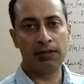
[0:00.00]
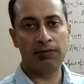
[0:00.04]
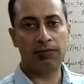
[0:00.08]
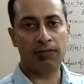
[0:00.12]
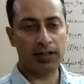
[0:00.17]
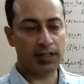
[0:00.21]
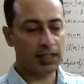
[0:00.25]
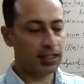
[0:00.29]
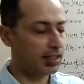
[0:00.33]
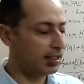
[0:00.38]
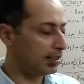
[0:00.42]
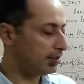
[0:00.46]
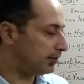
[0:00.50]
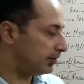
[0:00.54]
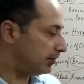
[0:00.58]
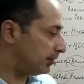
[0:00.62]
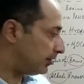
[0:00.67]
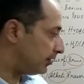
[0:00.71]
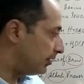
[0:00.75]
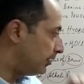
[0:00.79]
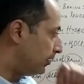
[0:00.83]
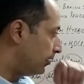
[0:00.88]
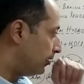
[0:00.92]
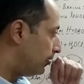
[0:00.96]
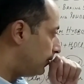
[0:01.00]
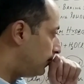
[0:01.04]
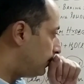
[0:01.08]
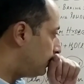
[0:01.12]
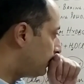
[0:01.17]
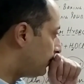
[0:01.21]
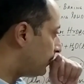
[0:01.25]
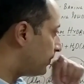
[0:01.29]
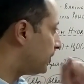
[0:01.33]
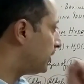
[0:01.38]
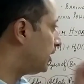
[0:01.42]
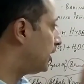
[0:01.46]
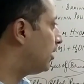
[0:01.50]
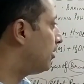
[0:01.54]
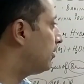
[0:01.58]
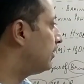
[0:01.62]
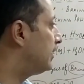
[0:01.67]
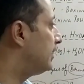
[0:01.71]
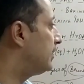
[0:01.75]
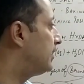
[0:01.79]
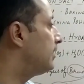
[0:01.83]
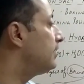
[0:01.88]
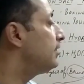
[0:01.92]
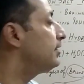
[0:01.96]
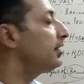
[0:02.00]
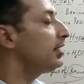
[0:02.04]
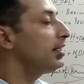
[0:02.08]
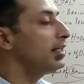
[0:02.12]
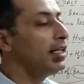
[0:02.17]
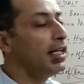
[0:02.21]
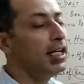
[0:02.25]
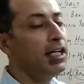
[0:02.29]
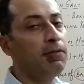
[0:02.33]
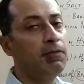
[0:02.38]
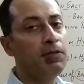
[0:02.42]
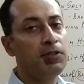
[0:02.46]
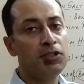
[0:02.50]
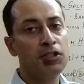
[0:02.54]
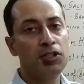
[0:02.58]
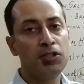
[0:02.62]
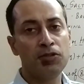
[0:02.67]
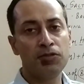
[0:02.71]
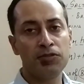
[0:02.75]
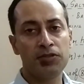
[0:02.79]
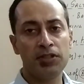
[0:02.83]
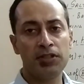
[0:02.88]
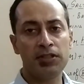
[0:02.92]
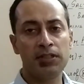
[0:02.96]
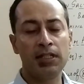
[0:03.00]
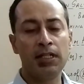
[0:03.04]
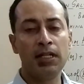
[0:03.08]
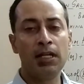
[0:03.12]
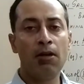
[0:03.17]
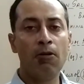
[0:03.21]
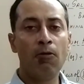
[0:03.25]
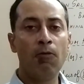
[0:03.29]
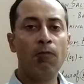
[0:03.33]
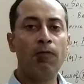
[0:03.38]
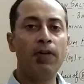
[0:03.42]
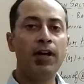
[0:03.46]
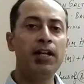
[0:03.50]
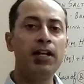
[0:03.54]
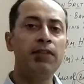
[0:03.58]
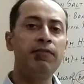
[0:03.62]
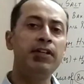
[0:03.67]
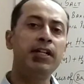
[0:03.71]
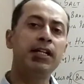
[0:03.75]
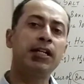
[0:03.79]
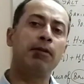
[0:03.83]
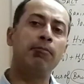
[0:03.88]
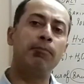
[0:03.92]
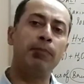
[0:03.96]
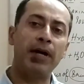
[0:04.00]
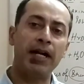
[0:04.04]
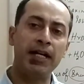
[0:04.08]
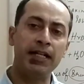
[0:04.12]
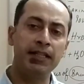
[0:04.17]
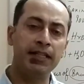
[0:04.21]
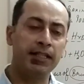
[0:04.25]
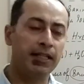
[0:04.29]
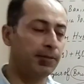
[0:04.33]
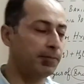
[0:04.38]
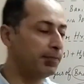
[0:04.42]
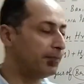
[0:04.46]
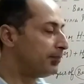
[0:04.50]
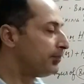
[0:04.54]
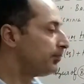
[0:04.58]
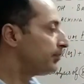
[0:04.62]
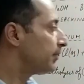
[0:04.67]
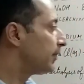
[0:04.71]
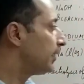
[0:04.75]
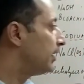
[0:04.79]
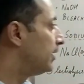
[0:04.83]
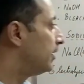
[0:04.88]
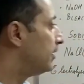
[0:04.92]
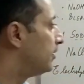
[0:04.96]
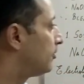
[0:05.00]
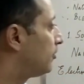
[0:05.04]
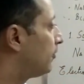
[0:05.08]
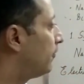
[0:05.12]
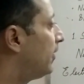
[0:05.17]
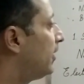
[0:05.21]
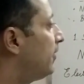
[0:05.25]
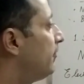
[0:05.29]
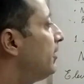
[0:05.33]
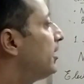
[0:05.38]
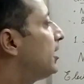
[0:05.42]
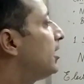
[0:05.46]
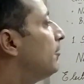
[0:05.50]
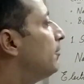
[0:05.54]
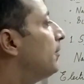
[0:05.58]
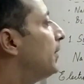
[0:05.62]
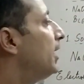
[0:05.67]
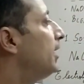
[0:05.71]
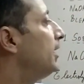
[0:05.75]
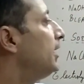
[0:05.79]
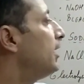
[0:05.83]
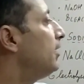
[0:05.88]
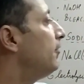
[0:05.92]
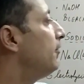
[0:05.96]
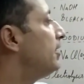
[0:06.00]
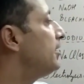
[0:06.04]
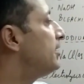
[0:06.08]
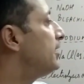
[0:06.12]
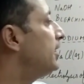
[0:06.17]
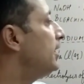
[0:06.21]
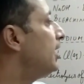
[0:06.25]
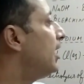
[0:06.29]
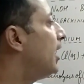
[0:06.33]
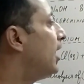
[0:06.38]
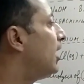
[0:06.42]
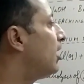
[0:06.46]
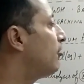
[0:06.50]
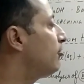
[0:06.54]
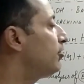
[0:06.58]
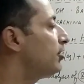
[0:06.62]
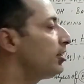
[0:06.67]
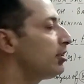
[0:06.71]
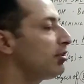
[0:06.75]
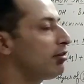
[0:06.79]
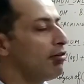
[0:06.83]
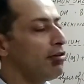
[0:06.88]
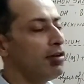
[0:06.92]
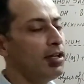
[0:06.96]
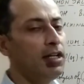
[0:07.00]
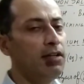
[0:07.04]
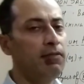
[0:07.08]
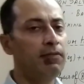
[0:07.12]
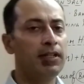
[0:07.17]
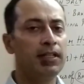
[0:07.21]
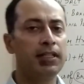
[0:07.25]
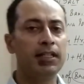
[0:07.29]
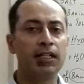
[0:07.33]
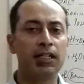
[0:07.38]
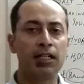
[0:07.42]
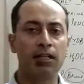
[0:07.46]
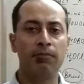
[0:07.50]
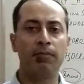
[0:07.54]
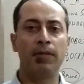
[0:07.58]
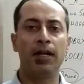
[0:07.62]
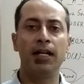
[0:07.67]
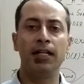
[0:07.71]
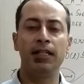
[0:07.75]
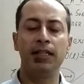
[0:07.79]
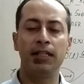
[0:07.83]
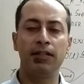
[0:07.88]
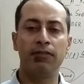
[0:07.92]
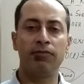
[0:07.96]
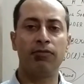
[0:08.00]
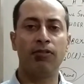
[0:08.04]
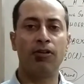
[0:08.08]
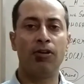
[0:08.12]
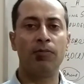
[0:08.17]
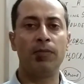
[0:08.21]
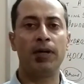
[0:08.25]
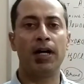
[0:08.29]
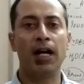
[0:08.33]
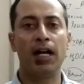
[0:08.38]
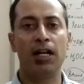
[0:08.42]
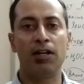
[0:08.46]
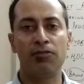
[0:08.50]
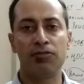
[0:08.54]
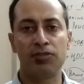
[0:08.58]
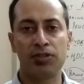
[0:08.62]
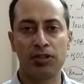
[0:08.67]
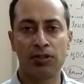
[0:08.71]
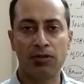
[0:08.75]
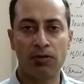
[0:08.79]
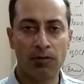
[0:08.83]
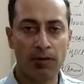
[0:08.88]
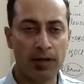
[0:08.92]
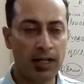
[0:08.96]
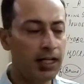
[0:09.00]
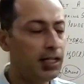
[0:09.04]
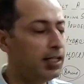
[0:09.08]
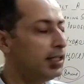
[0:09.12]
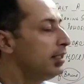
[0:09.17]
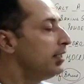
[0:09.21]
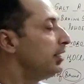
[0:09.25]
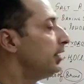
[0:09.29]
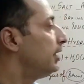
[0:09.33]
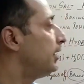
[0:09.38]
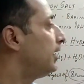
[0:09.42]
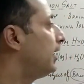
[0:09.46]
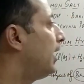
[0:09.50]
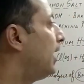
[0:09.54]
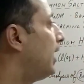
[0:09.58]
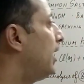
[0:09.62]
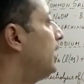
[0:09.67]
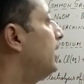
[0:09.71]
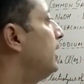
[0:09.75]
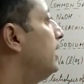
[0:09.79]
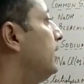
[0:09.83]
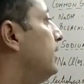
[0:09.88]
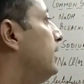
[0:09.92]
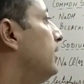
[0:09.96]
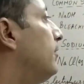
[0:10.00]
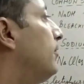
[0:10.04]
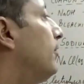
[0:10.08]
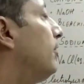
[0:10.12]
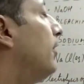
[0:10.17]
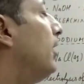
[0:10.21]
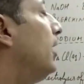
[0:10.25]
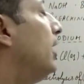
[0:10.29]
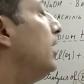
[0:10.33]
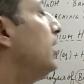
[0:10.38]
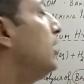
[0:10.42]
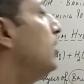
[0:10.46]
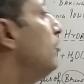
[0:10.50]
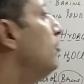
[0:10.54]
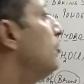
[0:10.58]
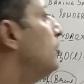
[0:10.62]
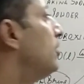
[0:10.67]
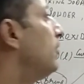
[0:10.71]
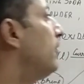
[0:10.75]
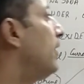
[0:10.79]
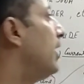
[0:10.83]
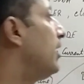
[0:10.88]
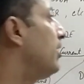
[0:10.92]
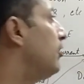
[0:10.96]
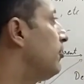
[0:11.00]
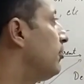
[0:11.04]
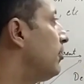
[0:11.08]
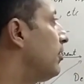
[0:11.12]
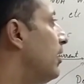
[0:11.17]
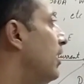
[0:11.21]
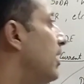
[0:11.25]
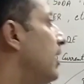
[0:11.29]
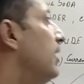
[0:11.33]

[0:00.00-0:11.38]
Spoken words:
fertilizers. Now this is their individual uses. When we combine them, we see hydrogen and chlorine. When they combine, they form hydrogen chloride. And the use of hydrogen